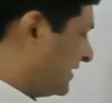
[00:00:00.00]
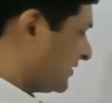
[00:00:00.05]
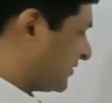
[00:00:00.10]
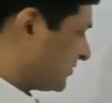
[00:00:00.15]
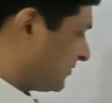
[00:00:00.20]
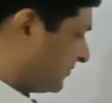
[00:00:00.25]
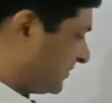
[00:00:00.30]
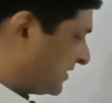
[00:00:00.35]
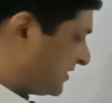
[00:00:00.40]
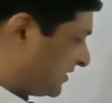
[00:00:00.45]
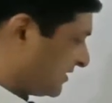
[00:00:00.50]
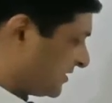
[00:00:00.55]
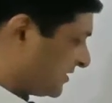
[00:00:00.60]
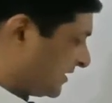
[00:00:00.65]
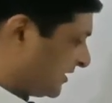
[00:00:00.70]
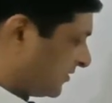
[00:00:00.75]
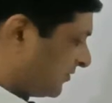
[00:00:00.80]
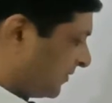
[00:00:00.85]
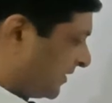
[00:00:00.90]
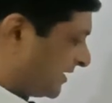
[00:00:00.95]
So which
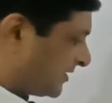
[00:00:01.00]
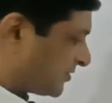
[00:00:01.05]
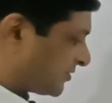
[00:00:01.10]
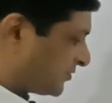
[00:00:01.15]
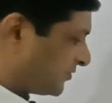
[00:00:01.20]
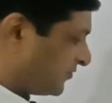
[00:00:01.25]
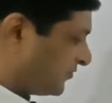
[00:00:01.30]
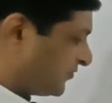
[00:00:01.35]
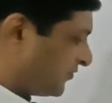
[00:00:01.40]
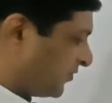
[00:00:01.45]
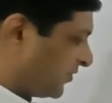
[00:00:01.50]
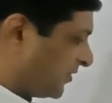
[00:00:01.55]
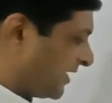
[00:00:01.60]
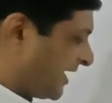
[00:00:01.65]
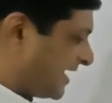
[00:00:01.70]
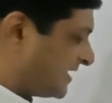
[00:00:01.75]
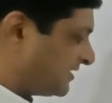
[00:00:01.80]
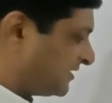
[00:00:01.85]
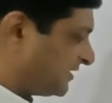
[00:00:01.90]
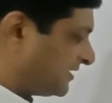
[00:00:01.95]
is equals to
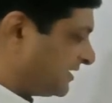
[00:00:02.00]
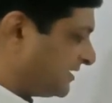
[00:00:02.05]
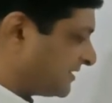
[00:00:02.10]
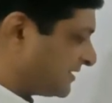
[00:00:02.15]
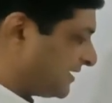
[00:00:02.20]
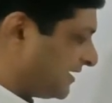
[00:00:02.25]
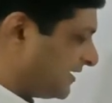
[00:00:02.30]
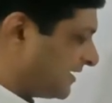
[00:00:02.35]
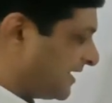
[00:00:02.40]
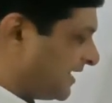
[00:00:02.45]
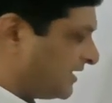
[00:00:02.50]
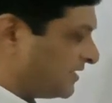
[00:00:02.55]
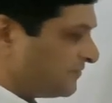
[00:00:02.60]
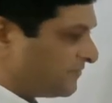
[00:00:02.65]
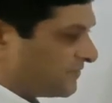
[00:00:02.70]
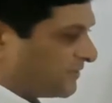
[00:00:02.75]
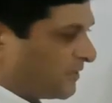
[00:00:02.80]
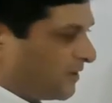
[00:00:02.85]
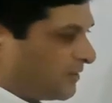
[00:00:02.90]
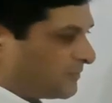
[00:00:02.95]
4 as it is. Again
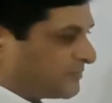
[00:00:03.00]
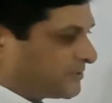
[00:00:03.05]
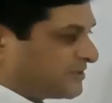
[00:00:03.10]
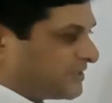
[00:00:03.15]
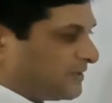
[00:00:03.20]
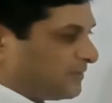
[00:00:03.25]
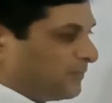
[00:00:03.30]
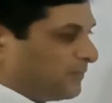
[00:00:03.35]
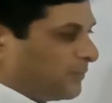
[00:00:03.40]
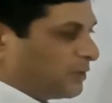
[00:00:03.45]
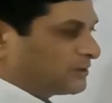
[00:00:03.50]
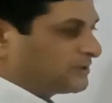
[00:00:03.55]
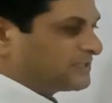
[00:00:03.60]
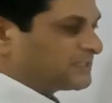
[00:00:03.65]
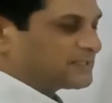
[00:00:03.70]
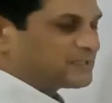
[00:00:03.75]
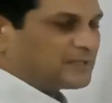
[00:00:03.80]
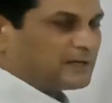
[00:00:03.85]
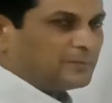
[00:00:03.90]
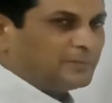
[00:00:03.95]
if you will observe both
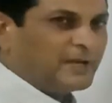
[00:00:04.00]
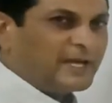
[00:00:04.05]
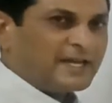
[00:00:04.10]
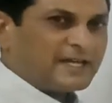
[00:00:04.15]
the term,